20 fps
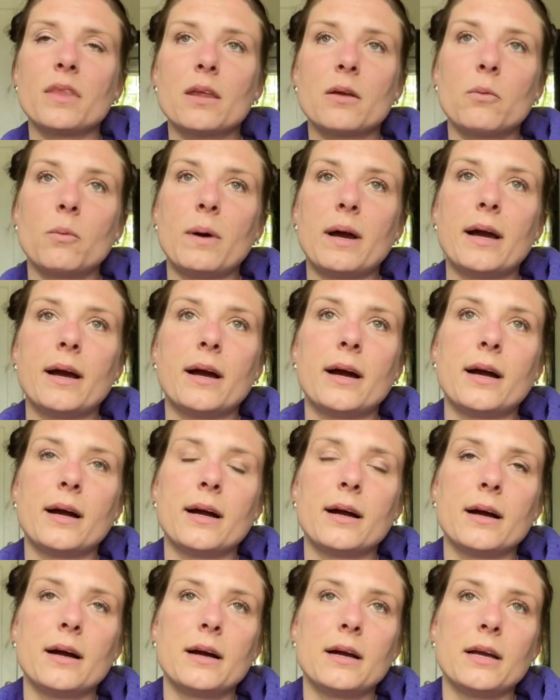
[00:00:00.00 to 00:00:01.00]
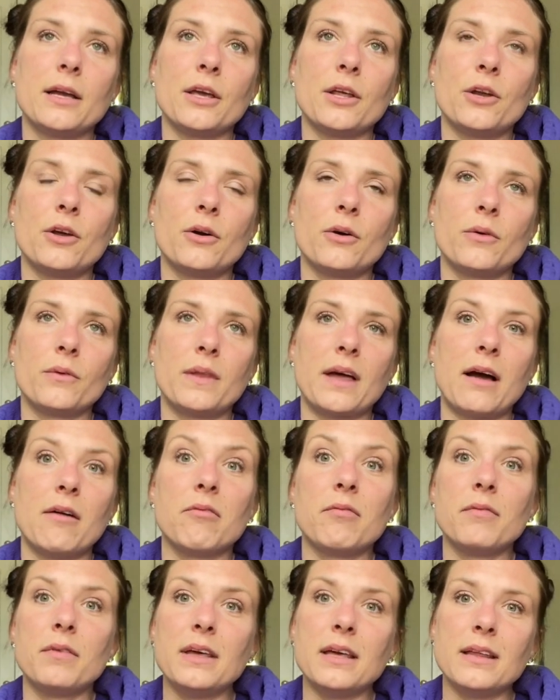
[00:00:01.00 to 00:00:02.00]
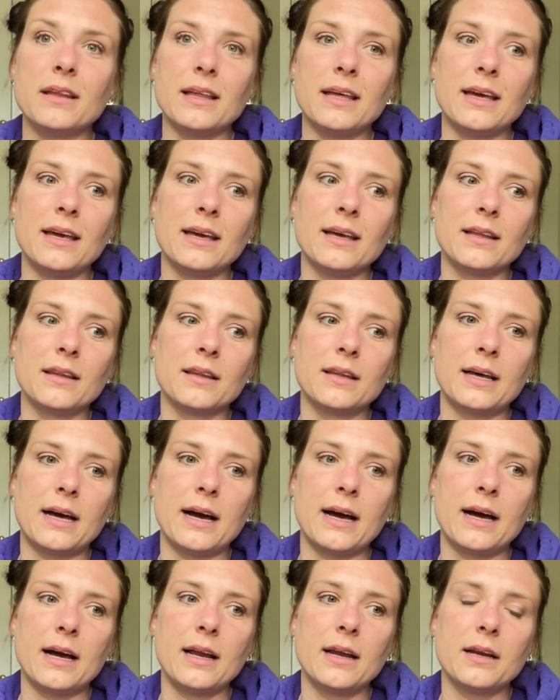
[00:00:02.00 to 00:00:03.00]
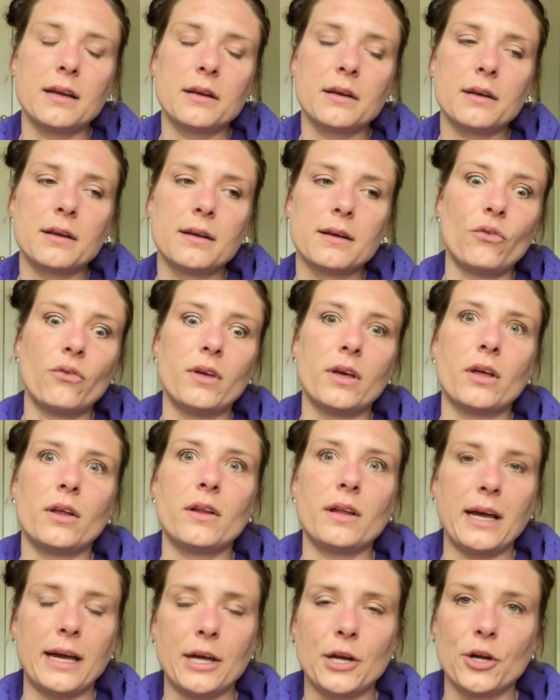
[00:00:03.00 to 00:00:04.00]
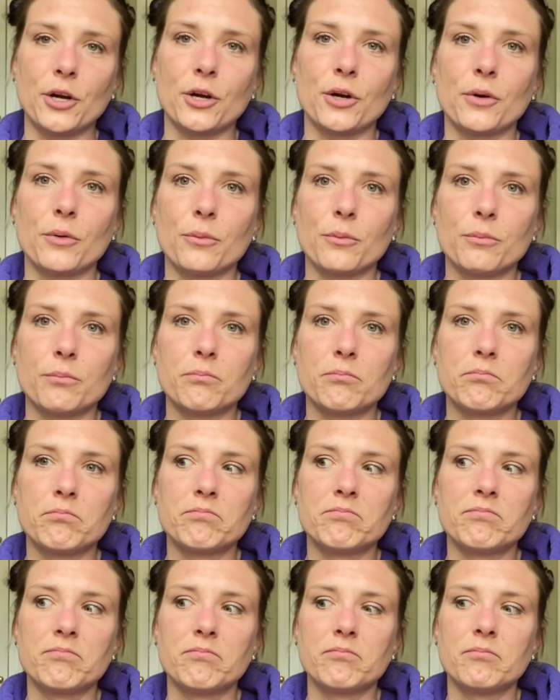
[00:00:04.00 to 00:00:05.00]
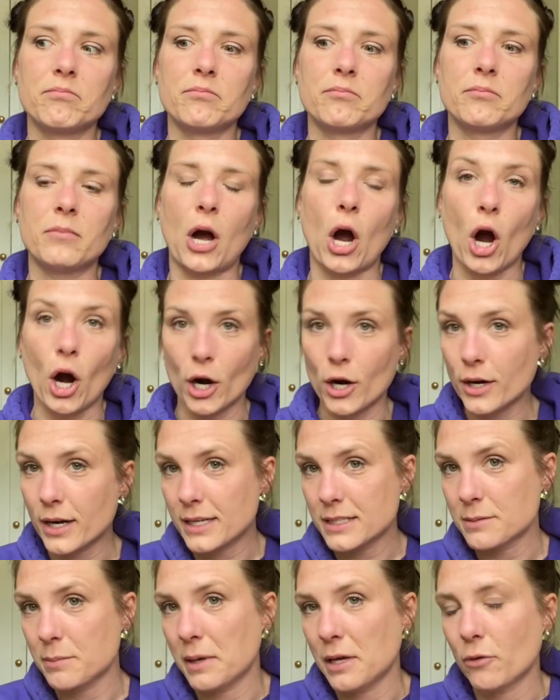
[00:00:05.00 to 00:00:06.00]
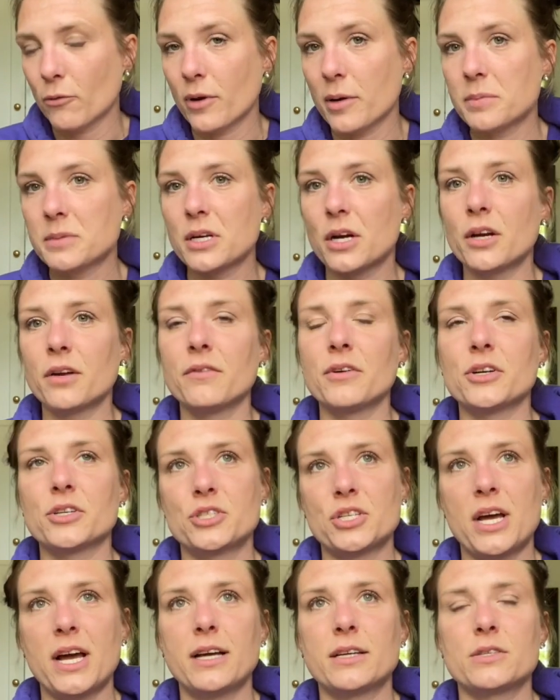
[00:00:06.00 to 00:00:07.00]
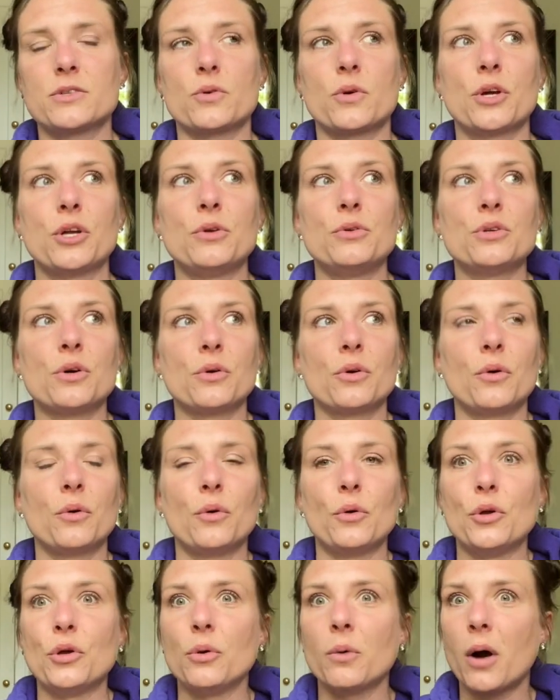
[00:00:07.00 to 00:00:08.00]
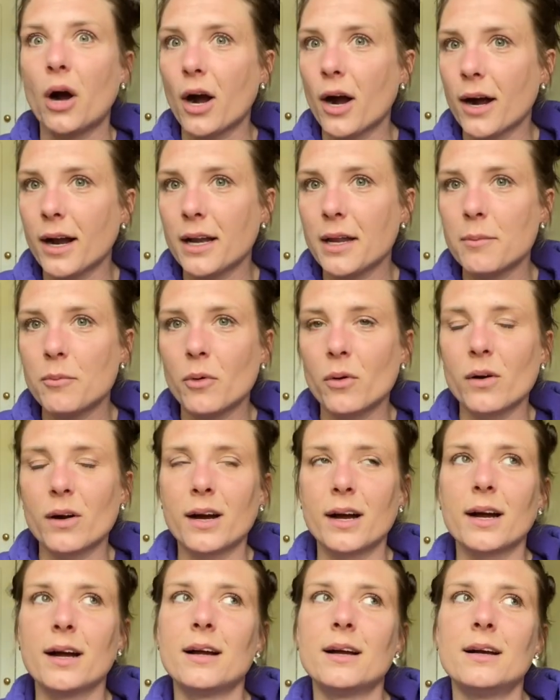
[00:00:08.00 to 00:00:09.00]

where, you know, that feeling that you feel like your heart is being ripped out of your chest or you don't know who you are anymore.